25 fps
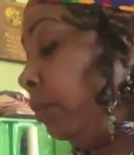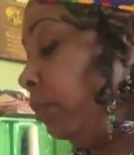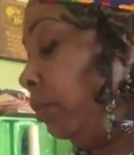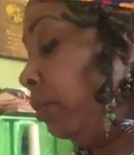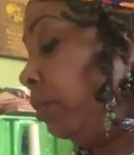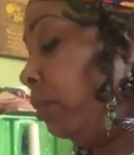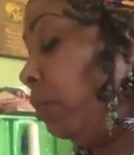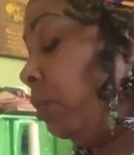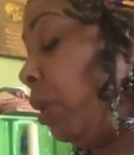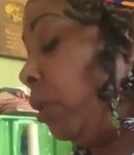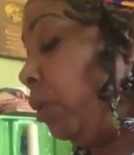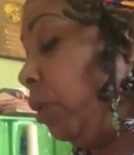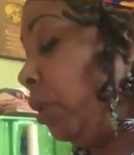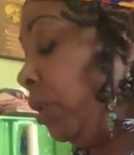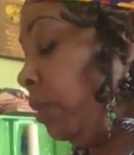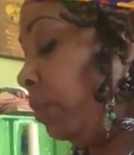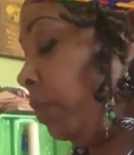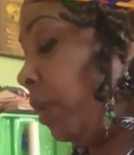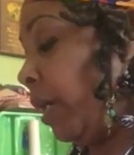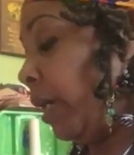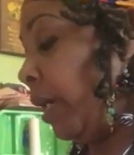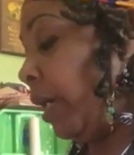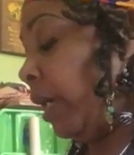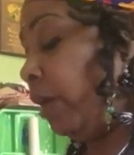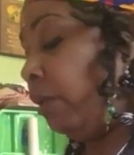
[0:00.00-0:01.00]
most of
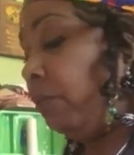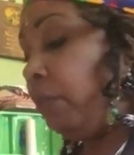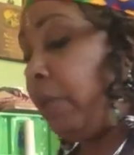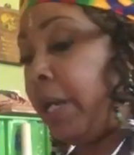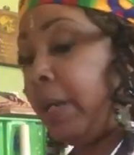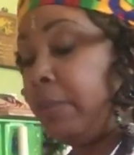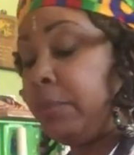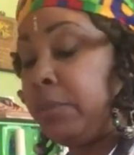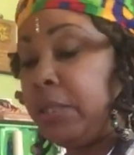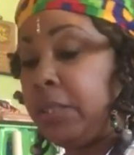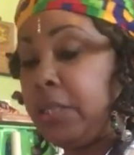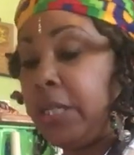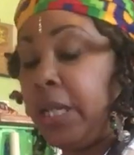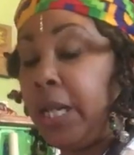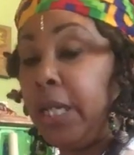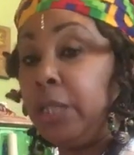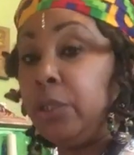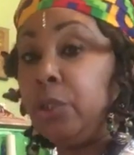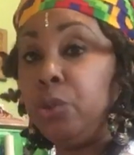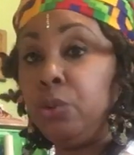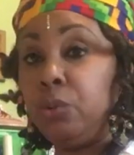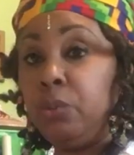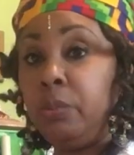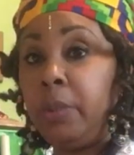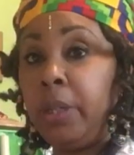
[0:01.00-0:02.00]
my head wraps that I
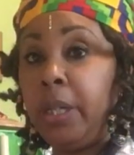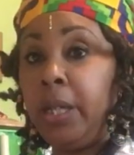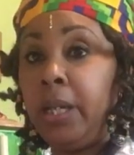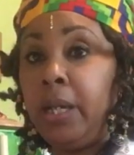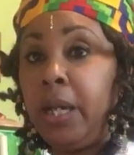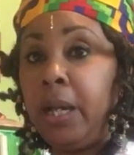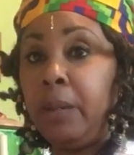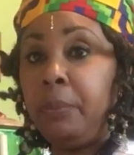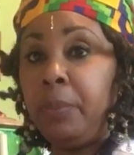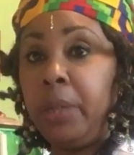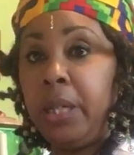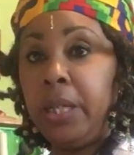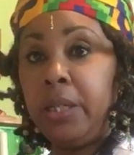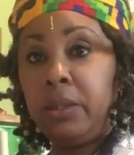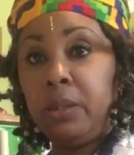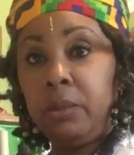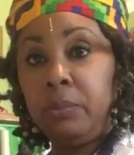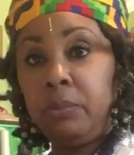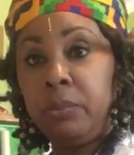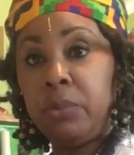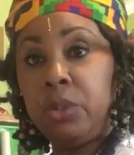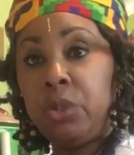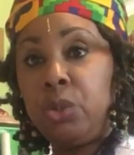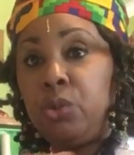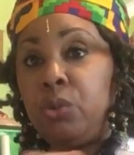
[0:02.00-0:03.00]
do make, I make
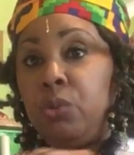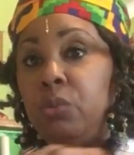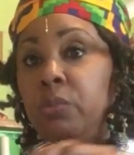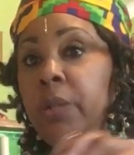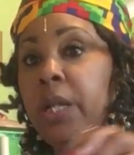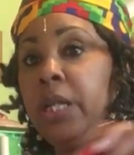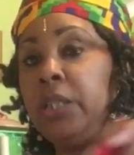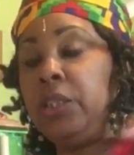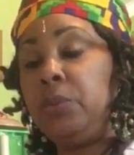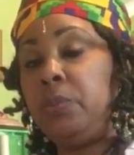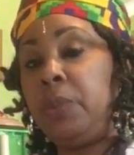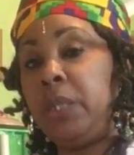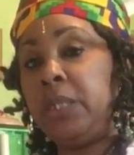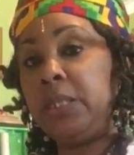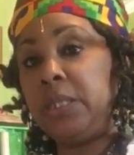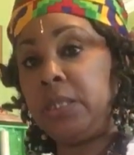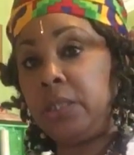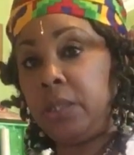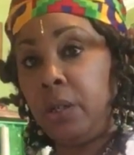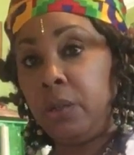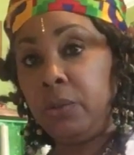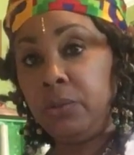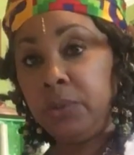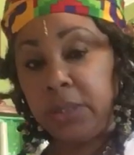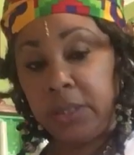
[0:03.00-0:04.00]
them to match my
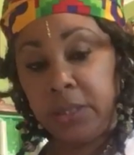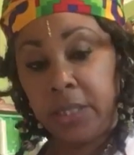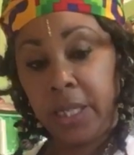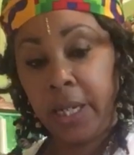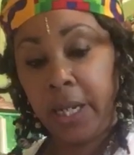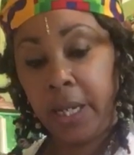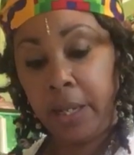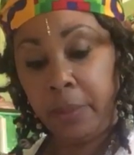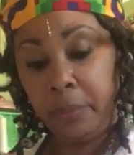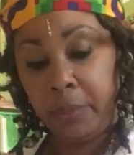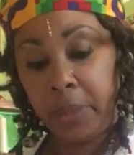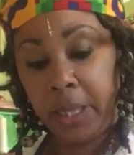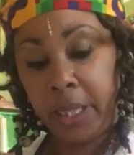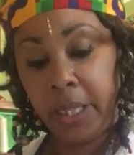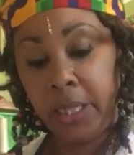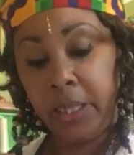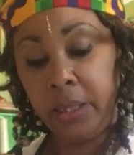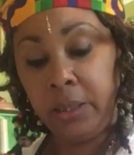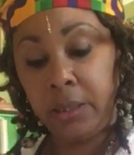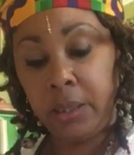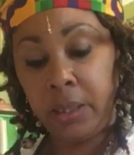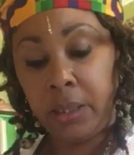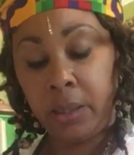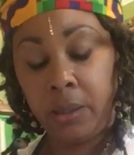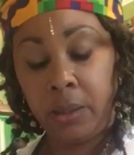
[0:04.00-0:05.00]
skirts that I
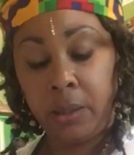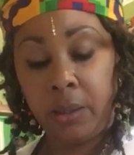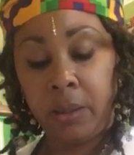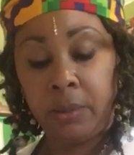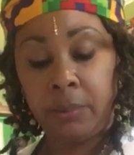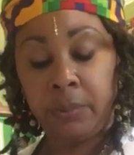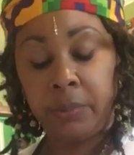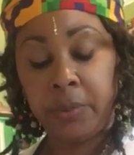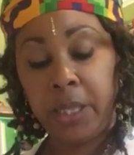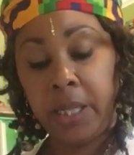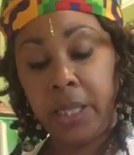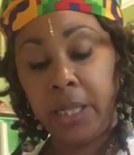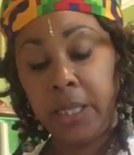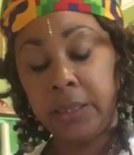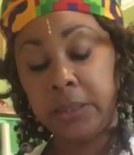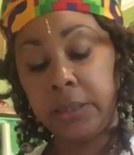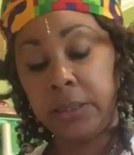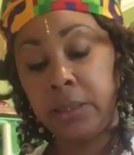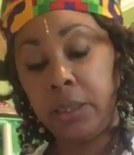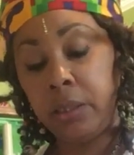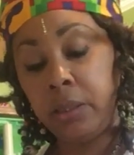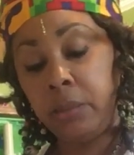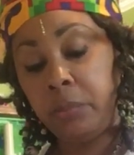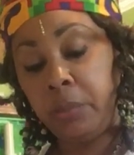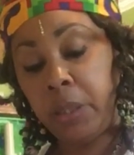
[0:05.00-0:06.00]
make, that I
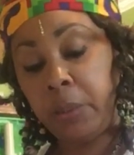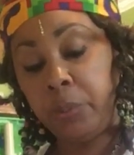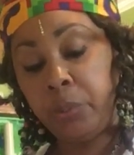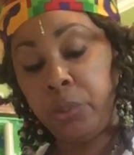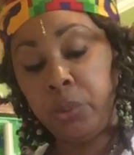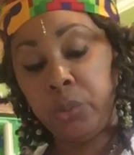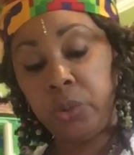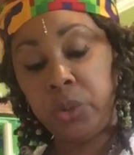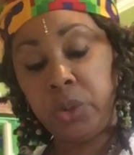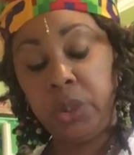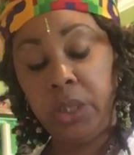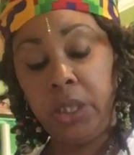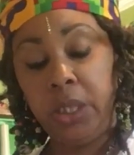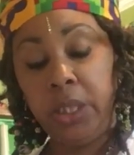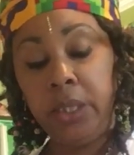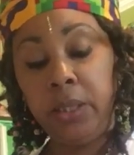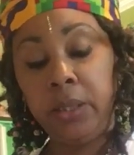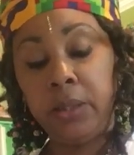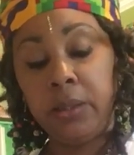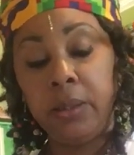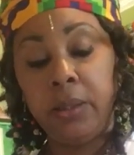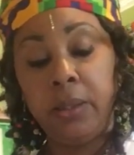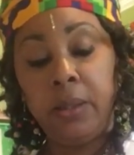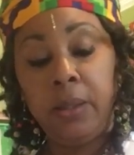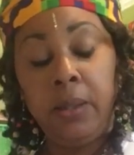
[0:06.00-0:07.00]
sell in my boutique.
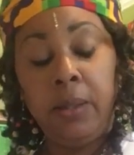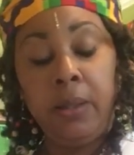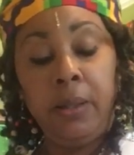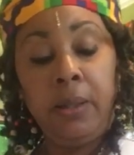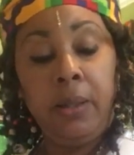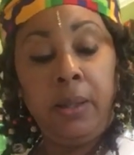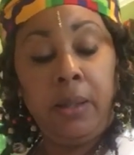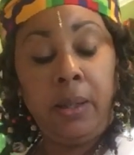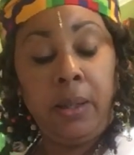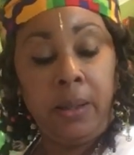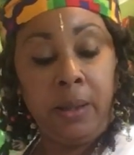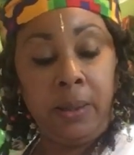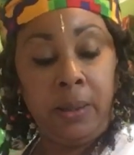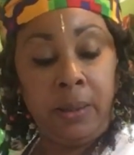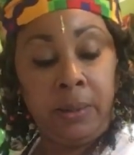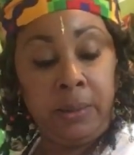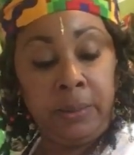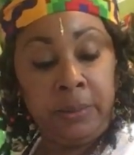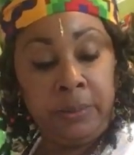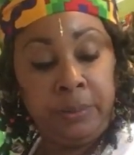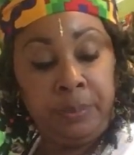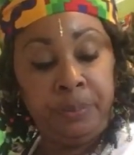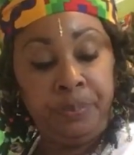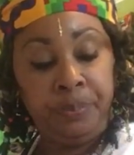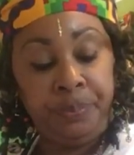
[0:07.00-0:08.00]

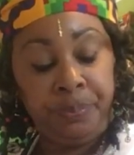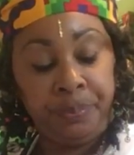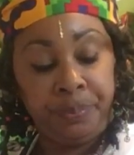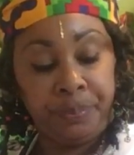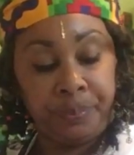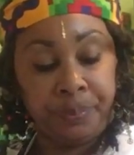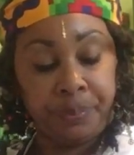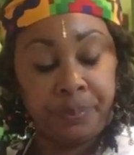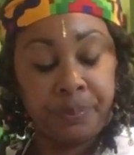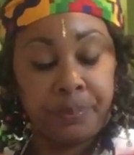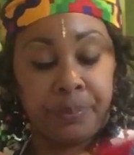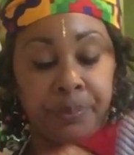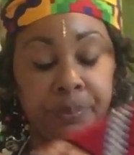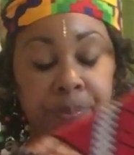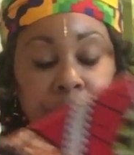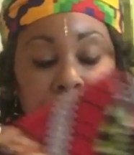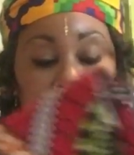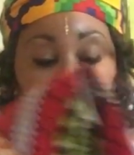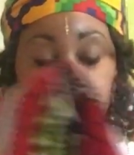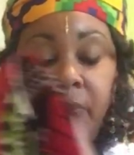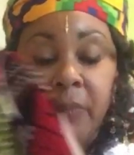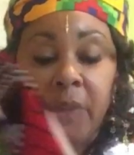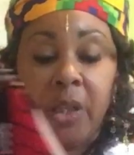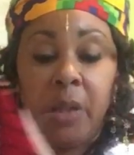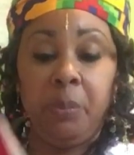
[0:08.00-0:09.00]

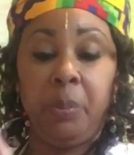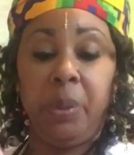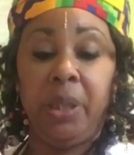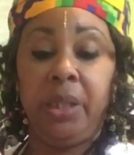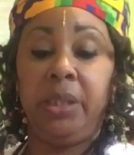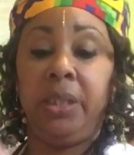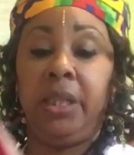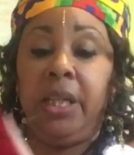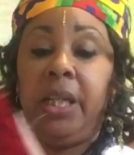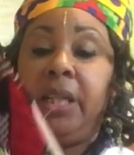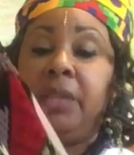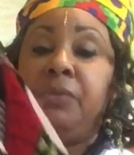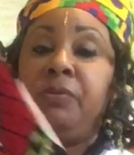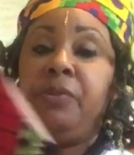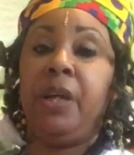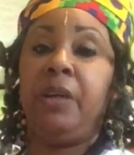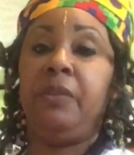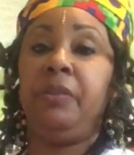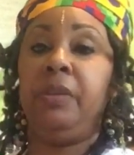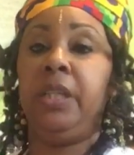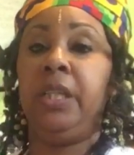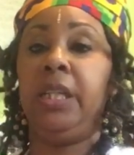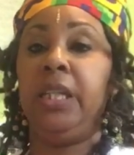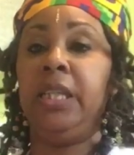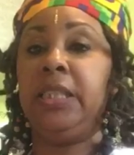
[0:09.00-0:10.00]
But yeah,
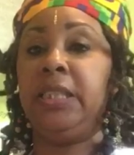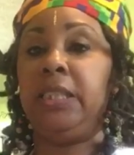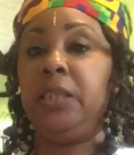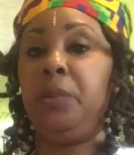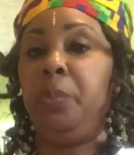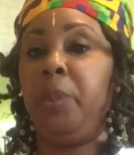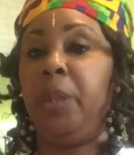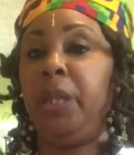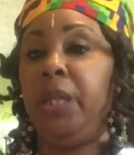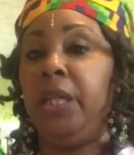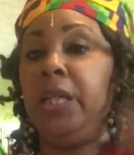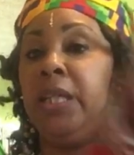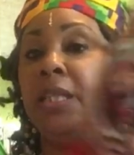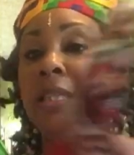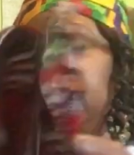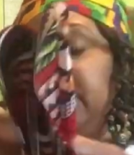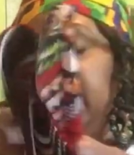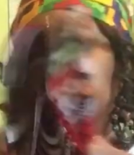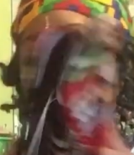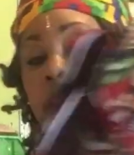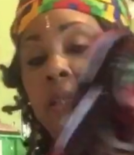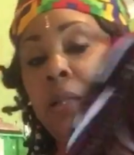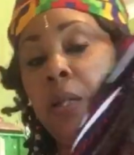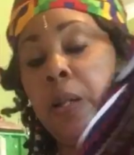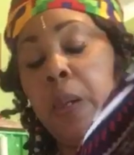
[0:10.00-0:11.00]
very easy
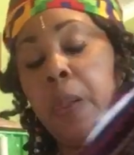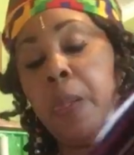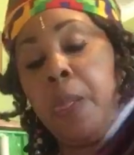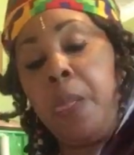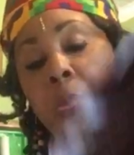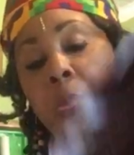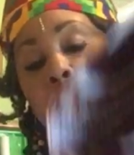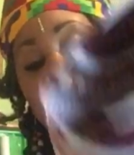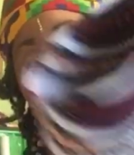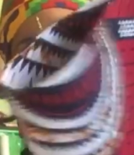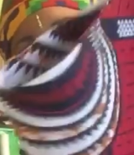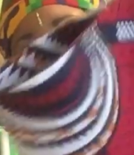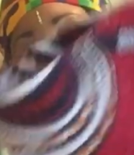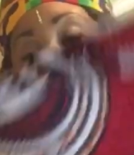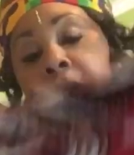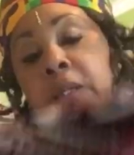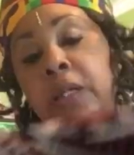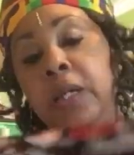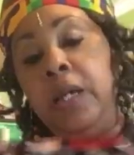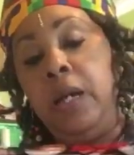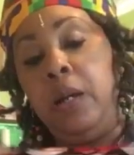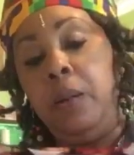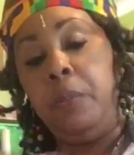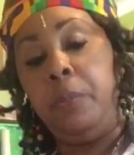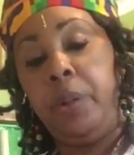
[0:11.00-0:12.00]
peasy.
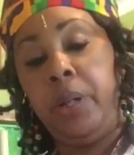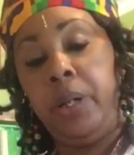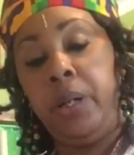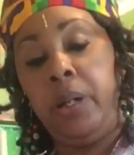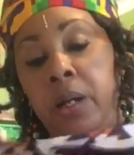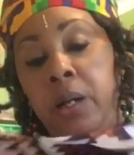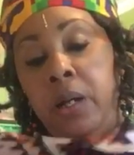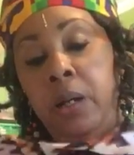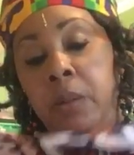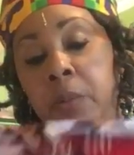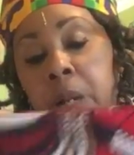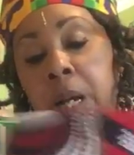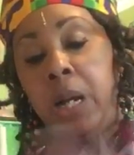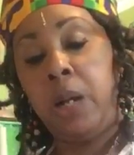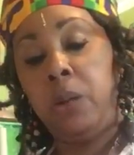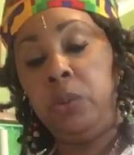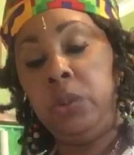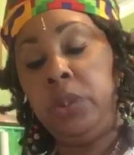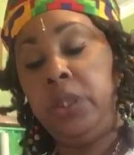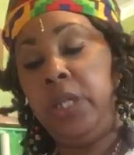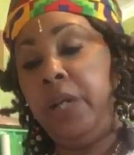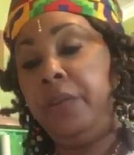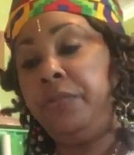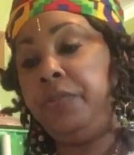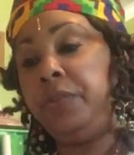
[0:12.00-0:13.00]
But I will
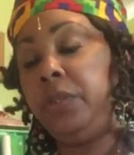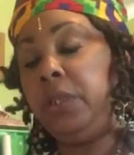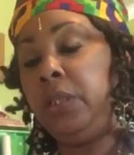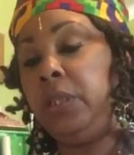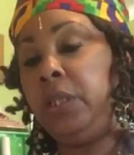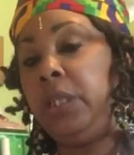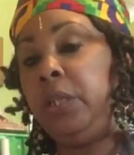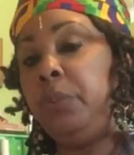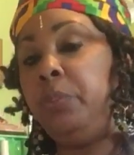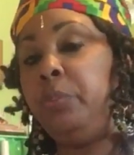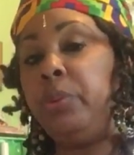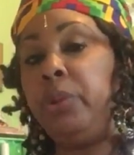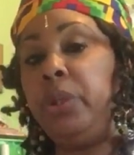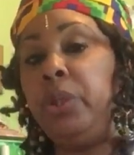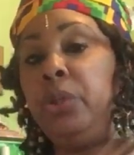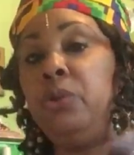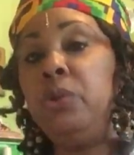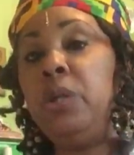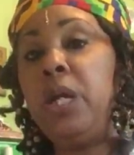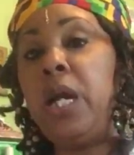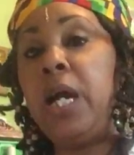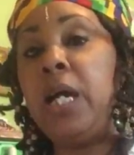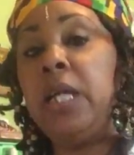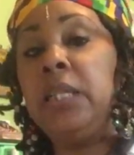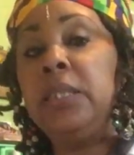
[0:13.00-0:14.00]
definitely bring you
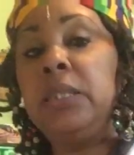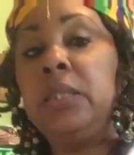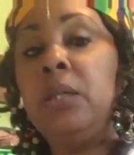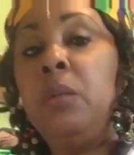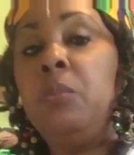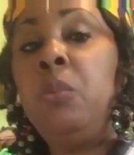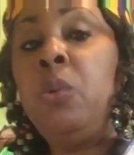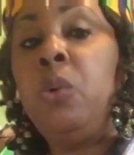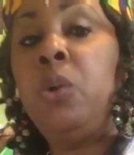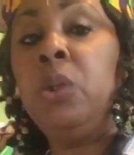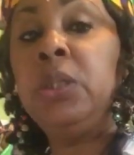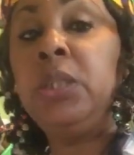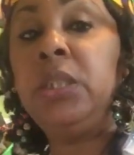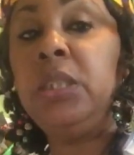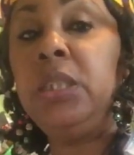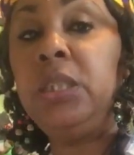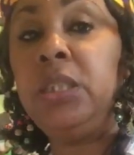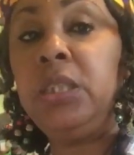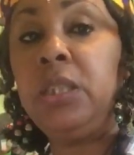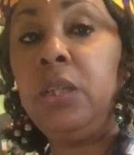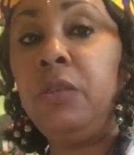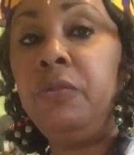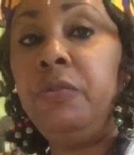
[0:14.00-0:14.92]
guys a more detailed